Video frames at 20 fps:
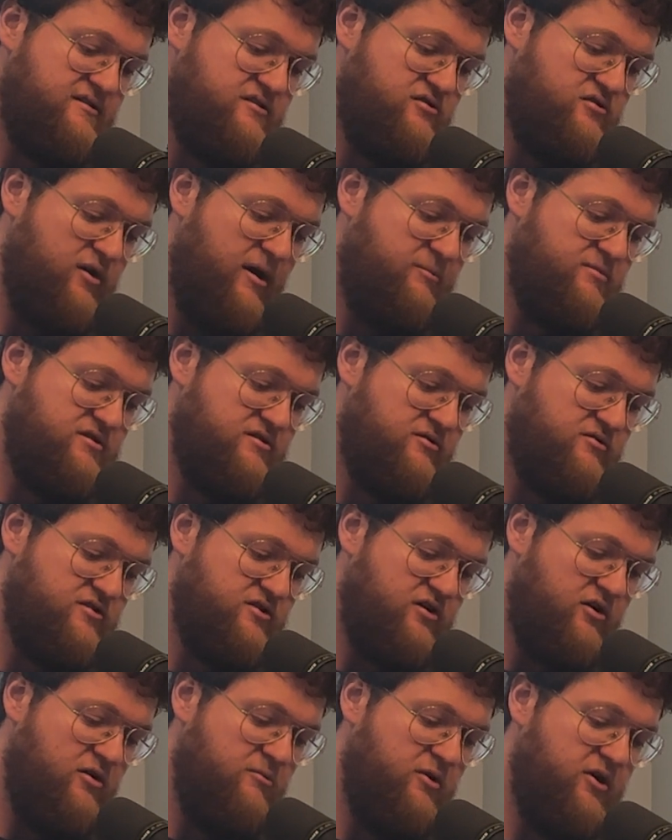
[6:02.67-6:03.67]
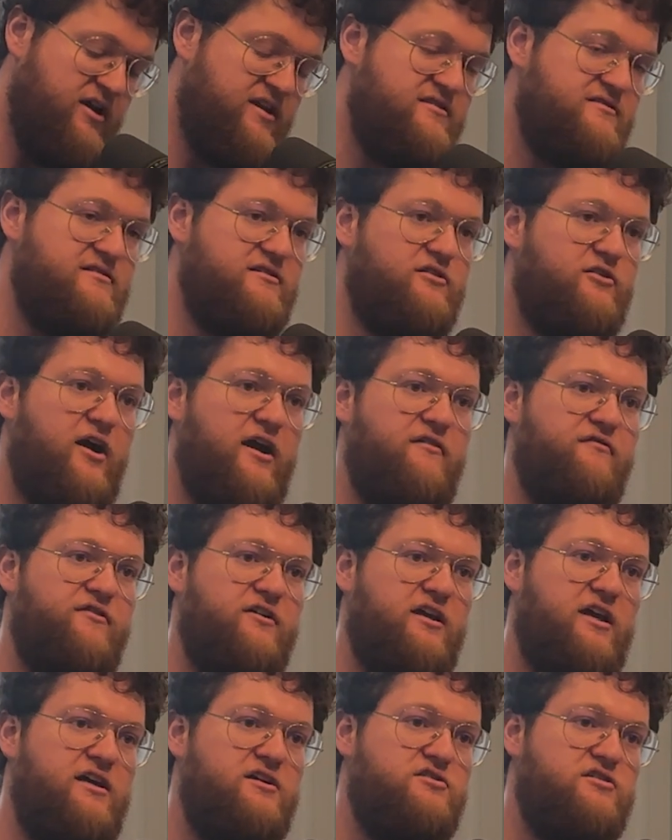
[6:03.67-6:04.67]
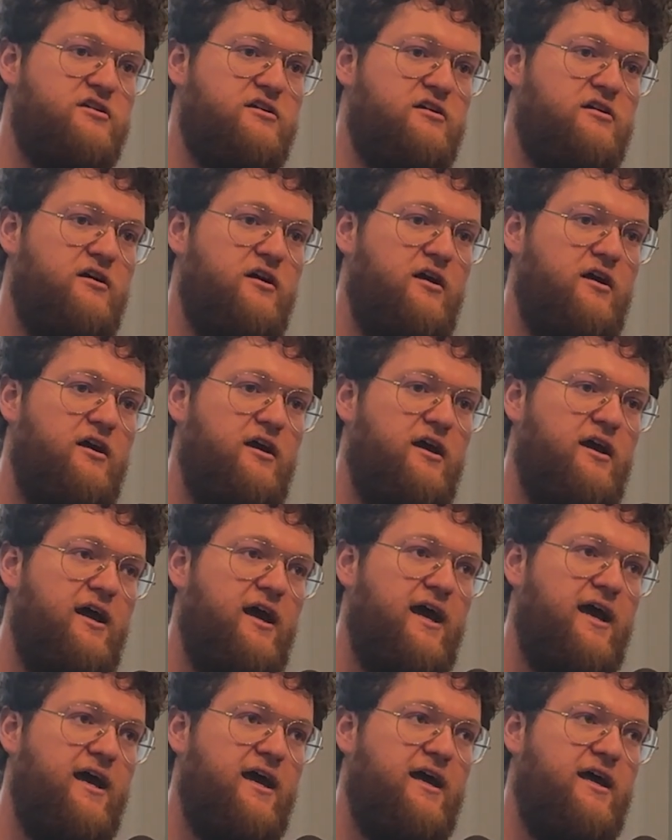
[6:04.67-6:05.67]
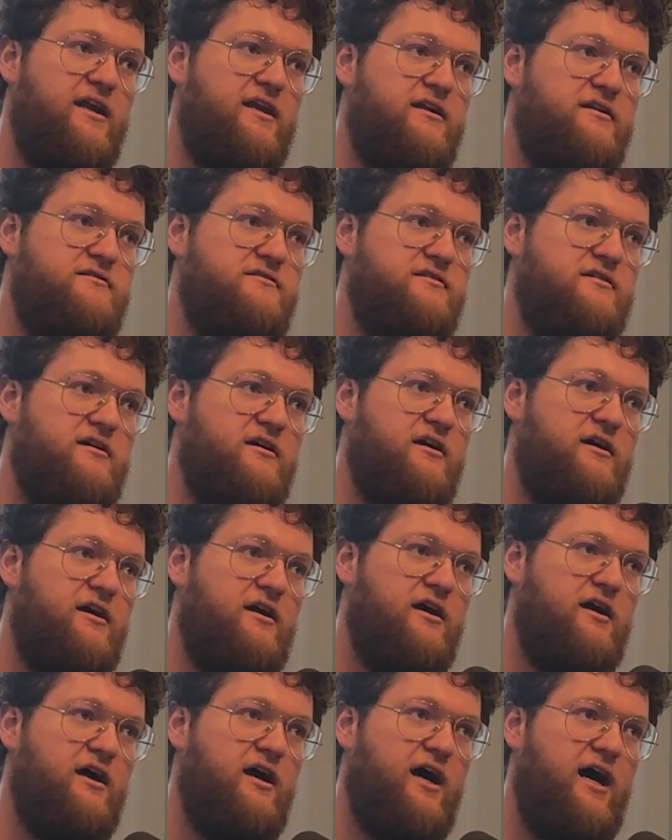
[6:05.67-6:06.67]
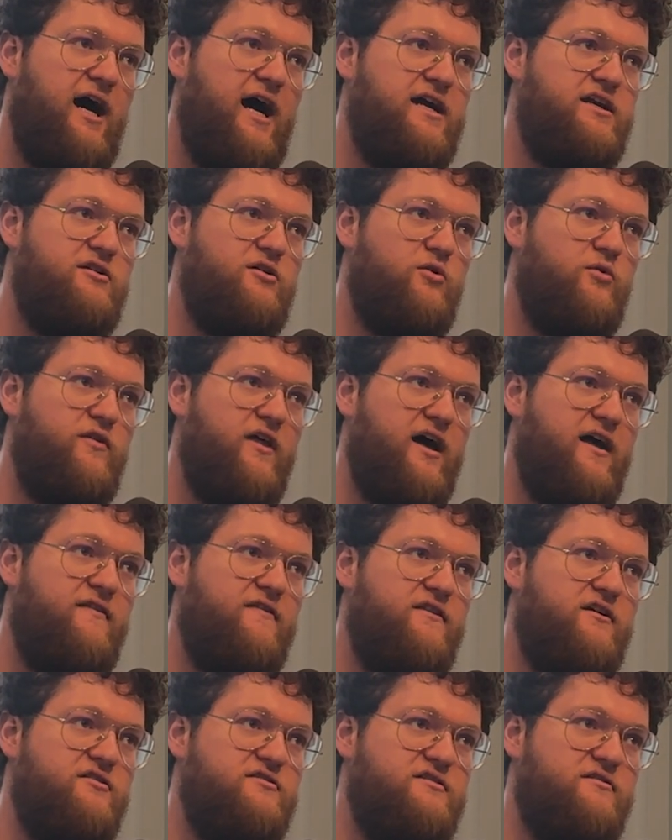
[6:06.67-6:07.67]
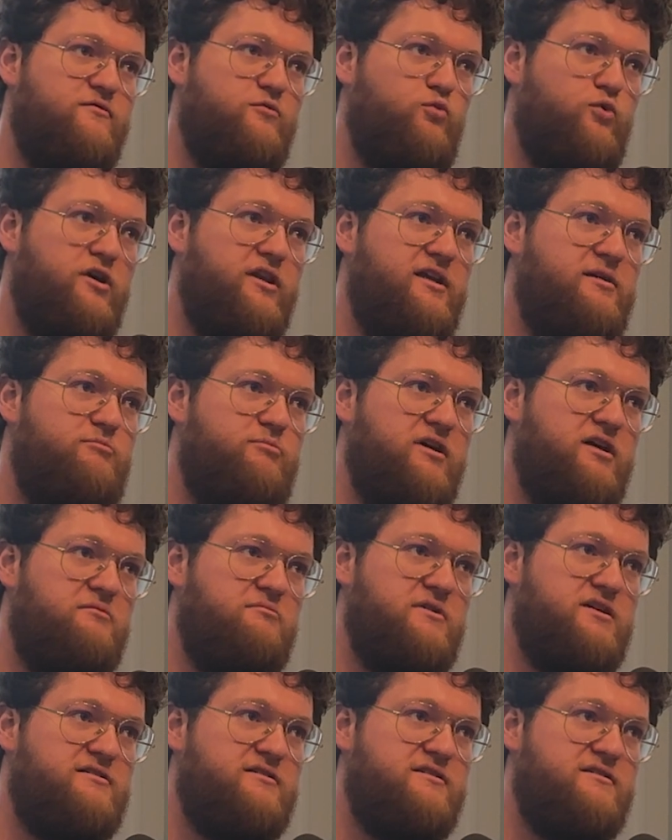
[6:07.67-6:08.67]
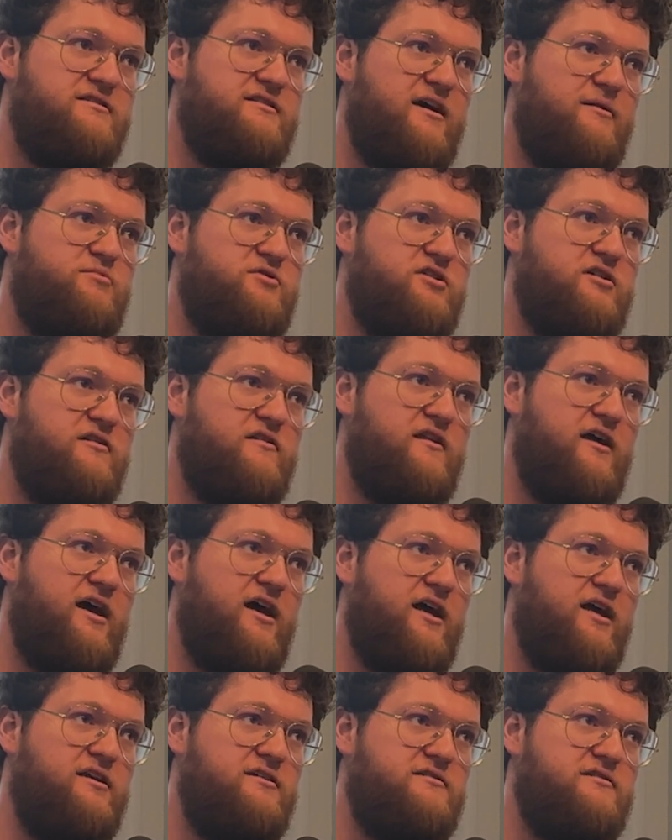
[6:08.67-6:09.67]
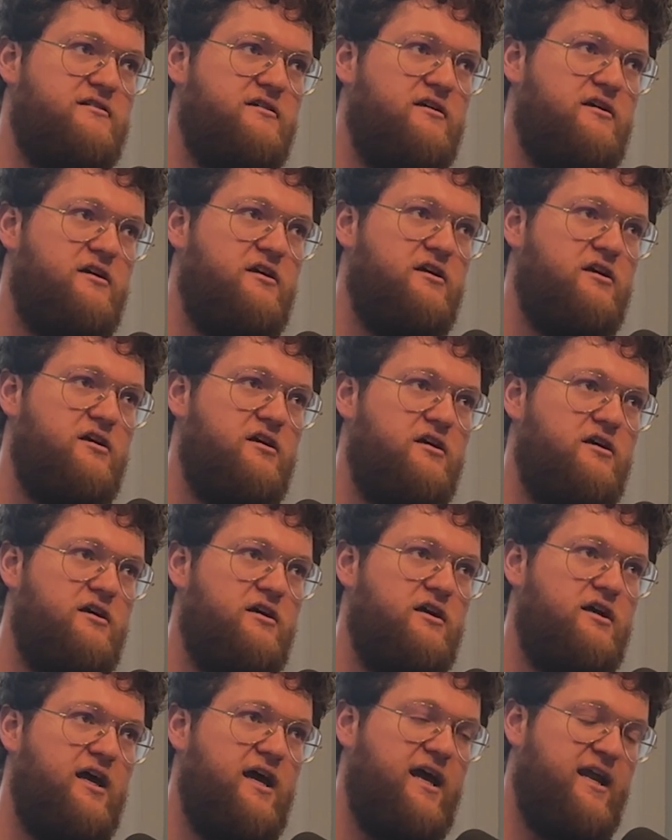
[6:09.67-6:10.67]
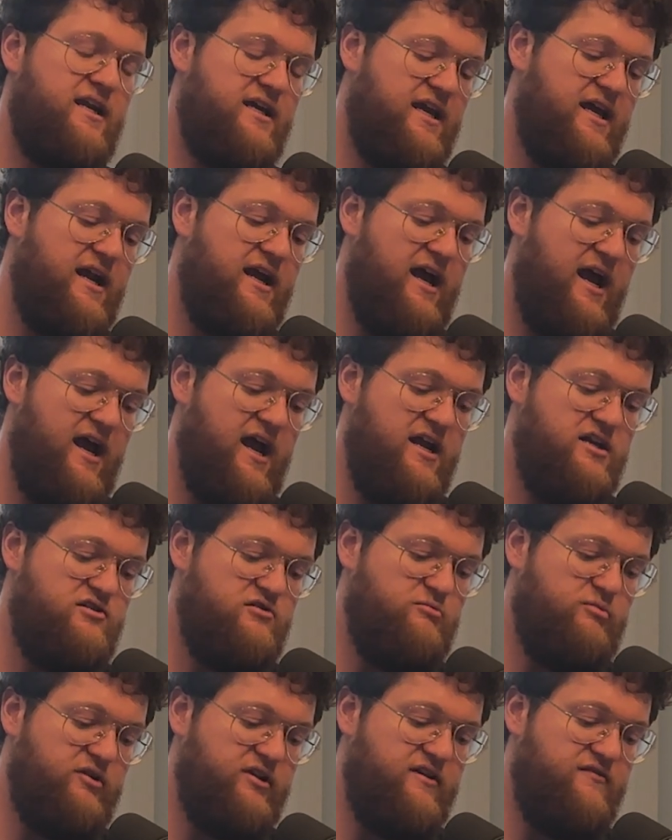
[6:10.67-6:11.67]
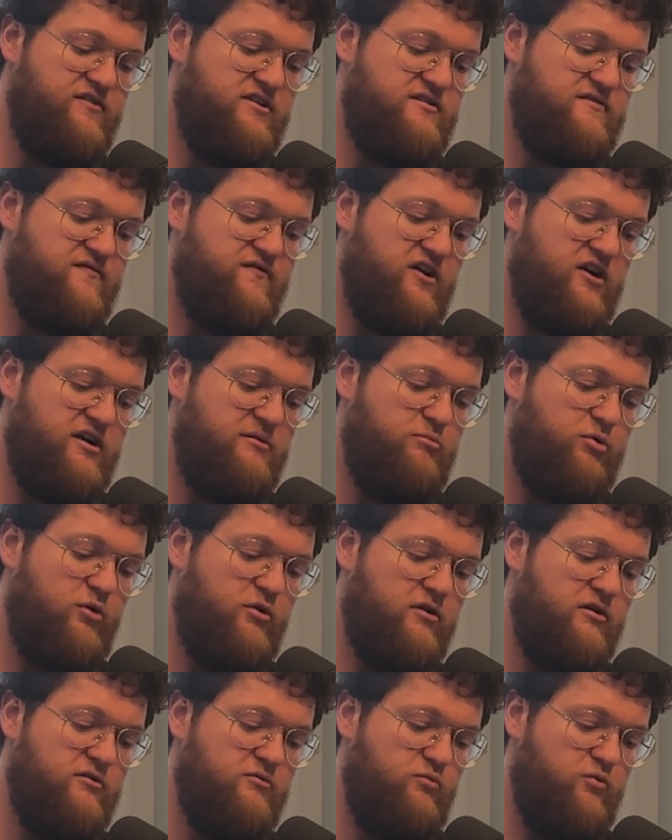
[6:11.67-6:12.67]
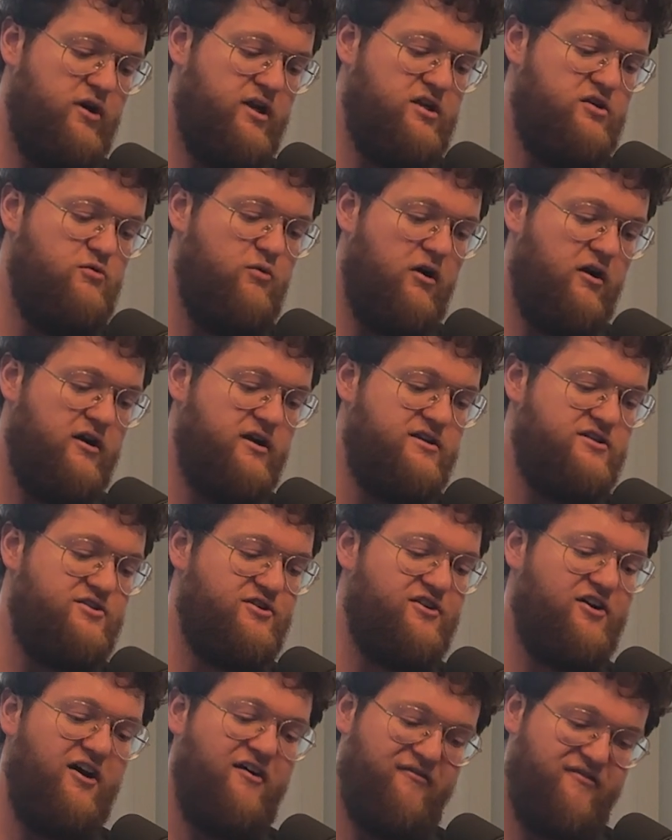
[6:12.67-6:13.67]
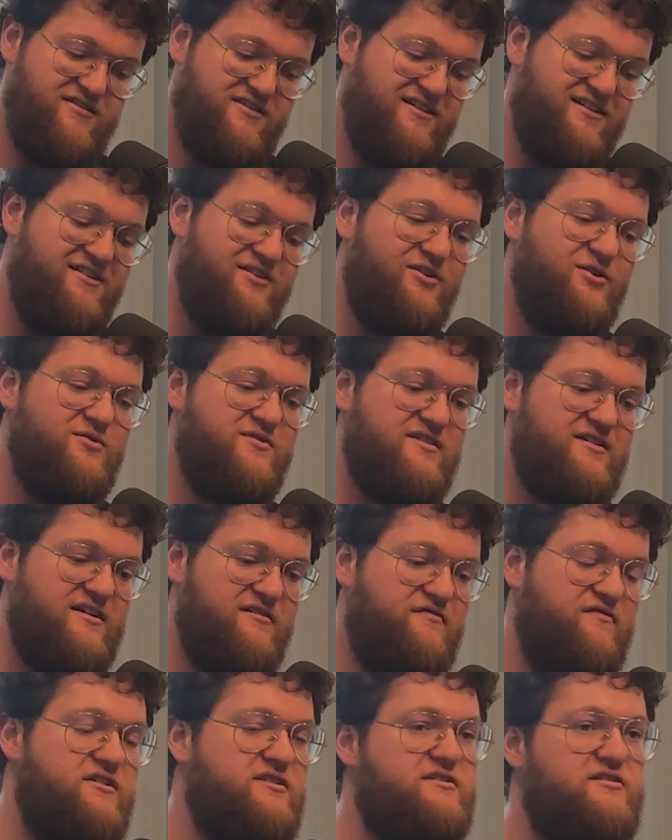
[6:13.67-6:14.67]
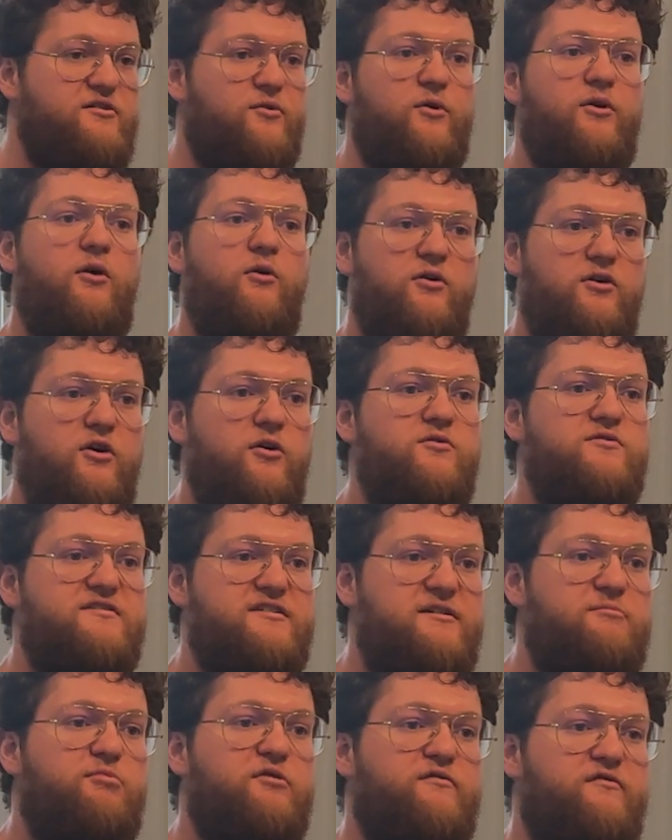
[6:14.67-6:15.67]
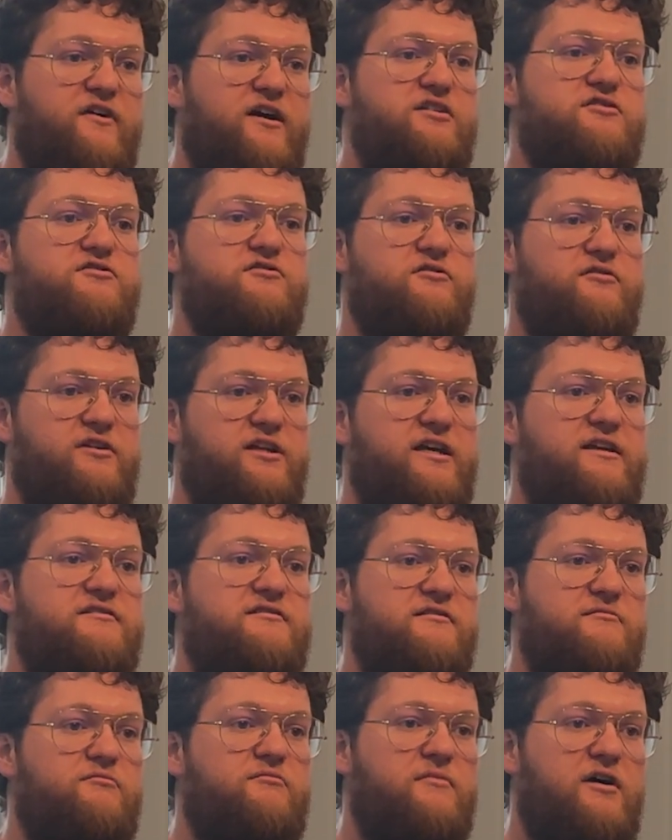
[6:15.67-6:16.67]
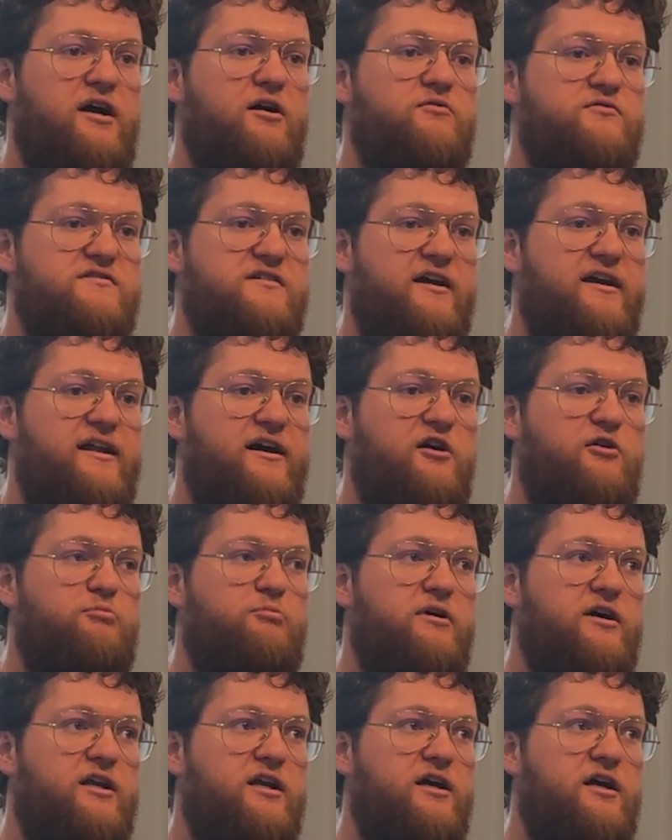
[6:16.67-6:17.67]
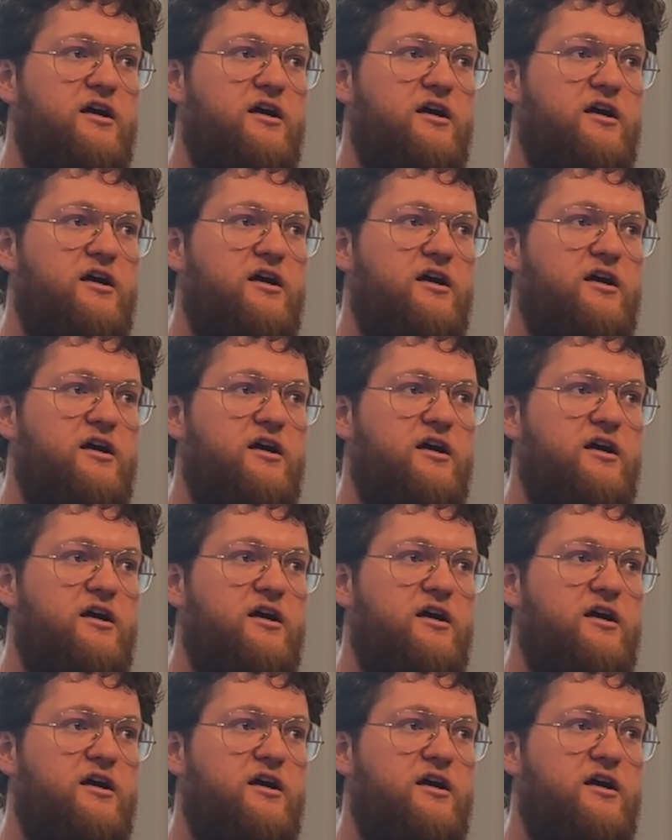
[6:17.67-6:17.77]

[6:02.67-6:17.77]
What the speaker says: 2 episodes ago about instant gratification. And I know that there's a really big misconception that, and again, I do believe it's very important when you are injured, obviously, to go see a physio or go see a professional, get some outside help. But